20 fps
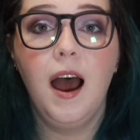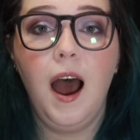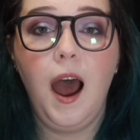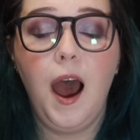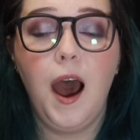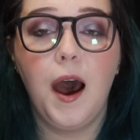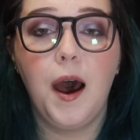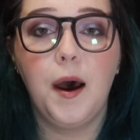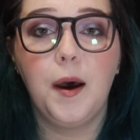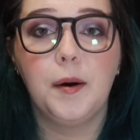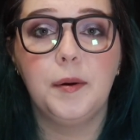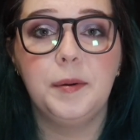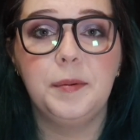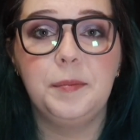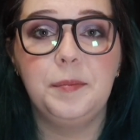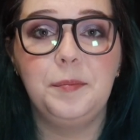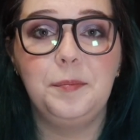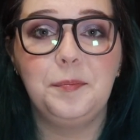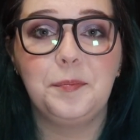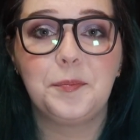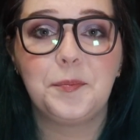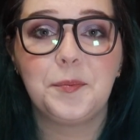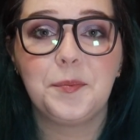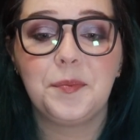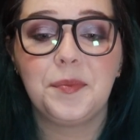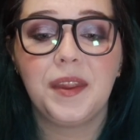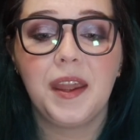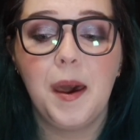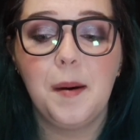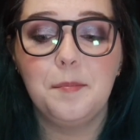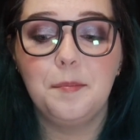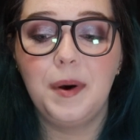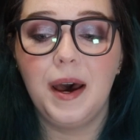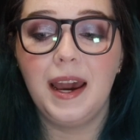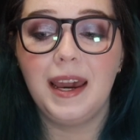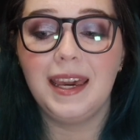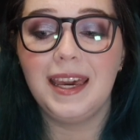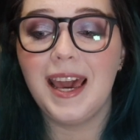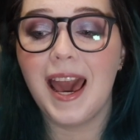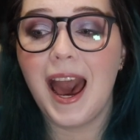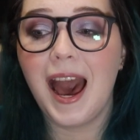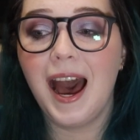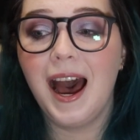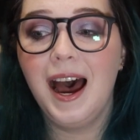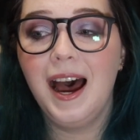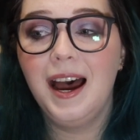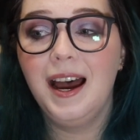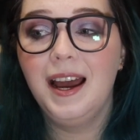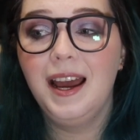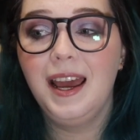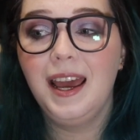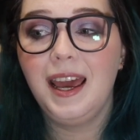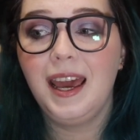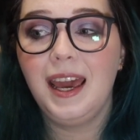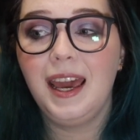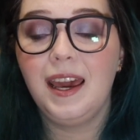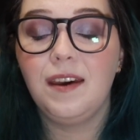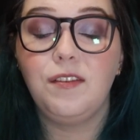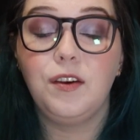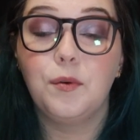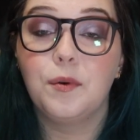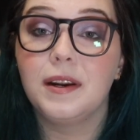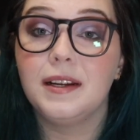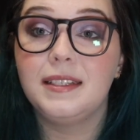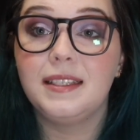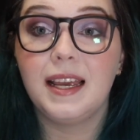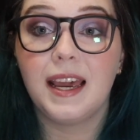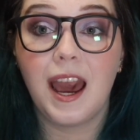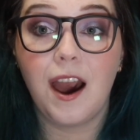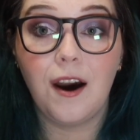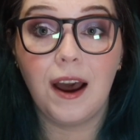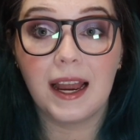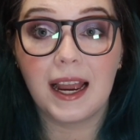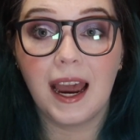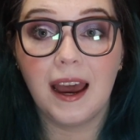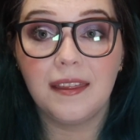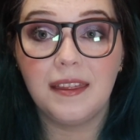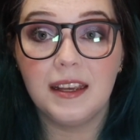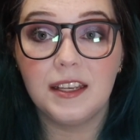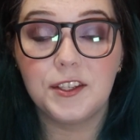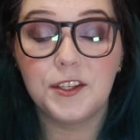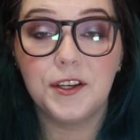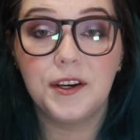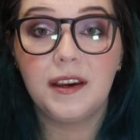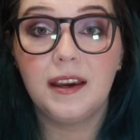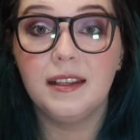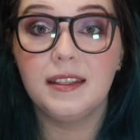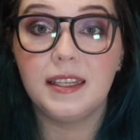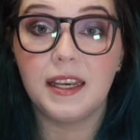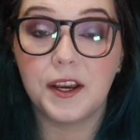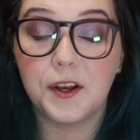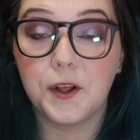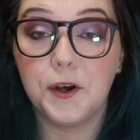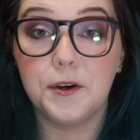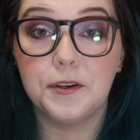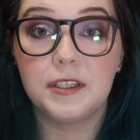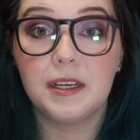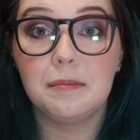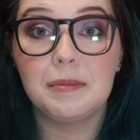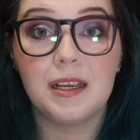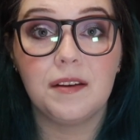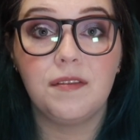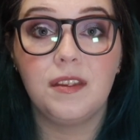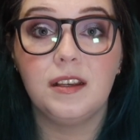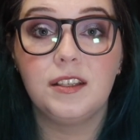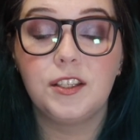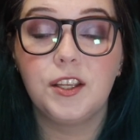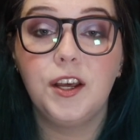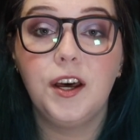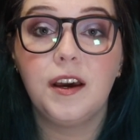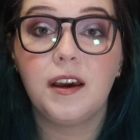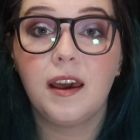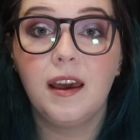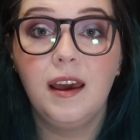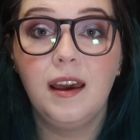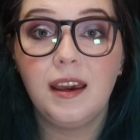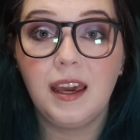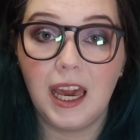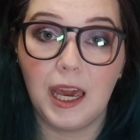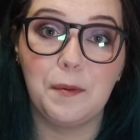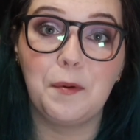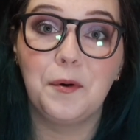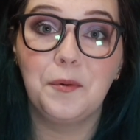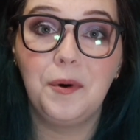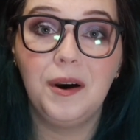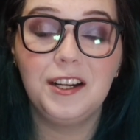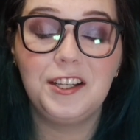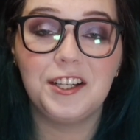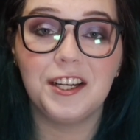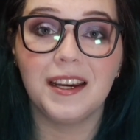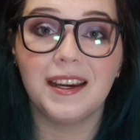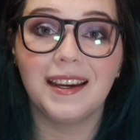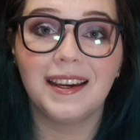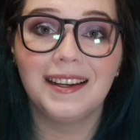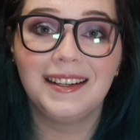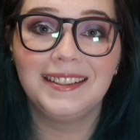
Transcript: But yeah, if you want to see how I got this look and see close-ups of this look, keep on watching.